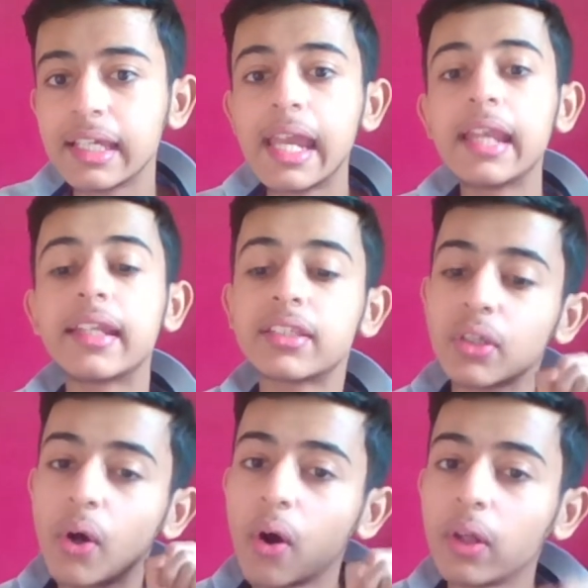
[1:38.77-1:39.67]
it is
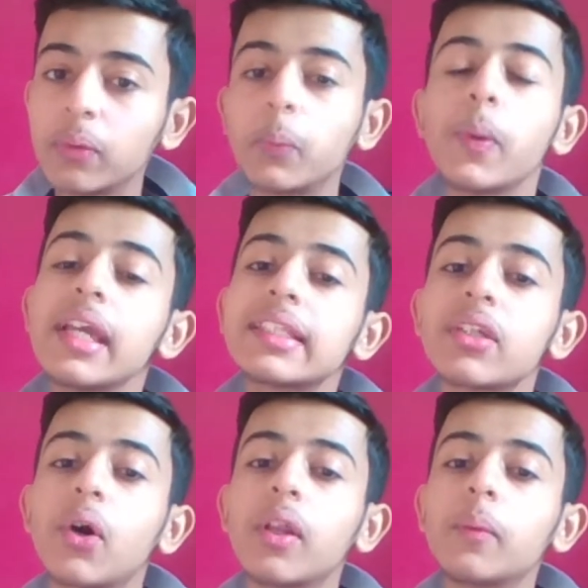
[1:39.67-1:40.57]
always and
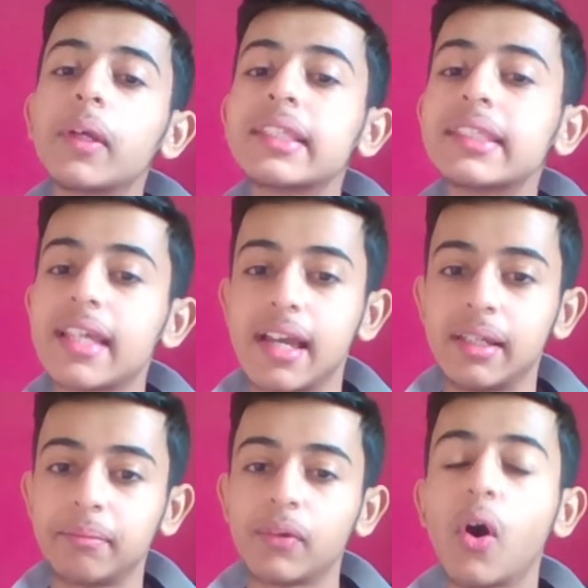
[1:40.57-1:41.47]
always
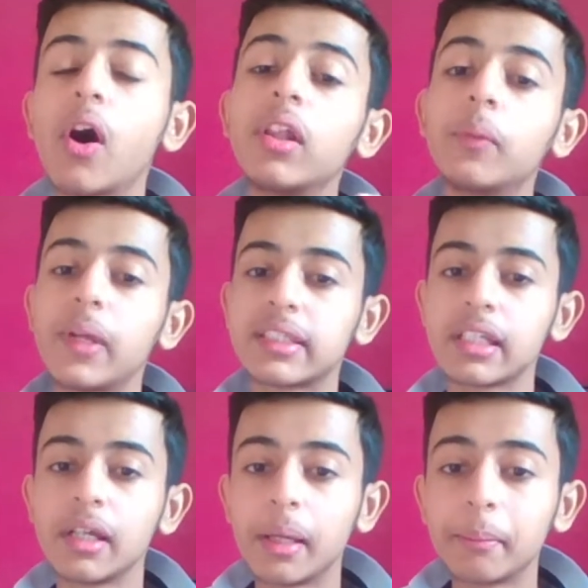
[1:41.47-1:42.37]
xylem, always,
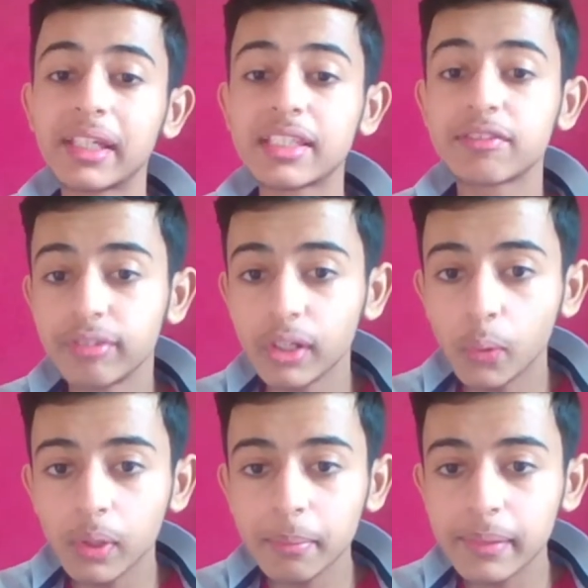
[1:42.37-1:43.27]
because
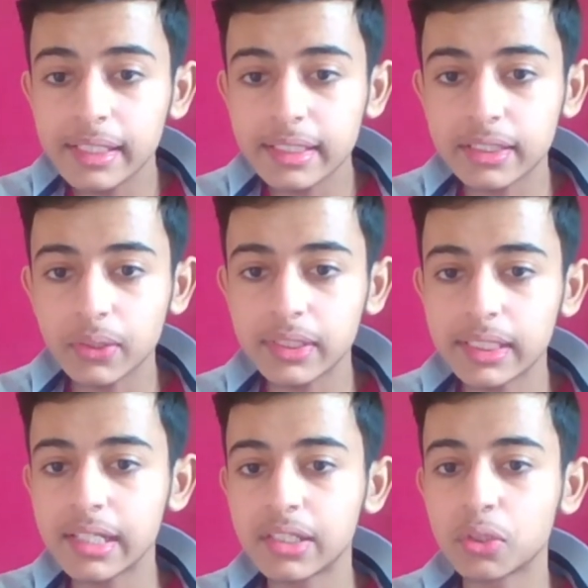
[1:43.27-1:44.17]
phloem is
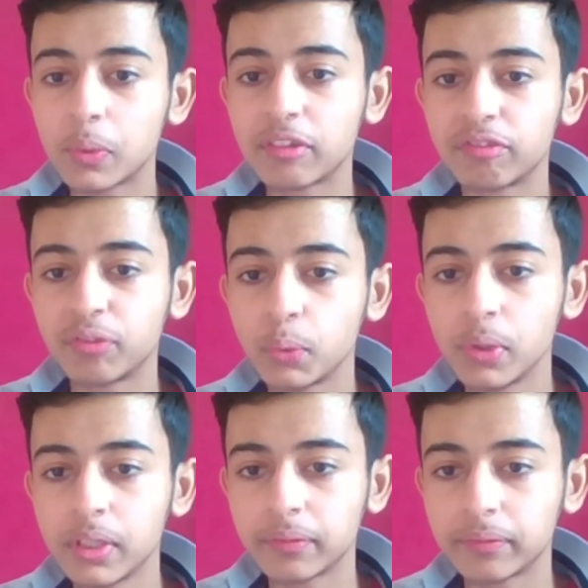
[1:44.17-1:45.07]
associated with food,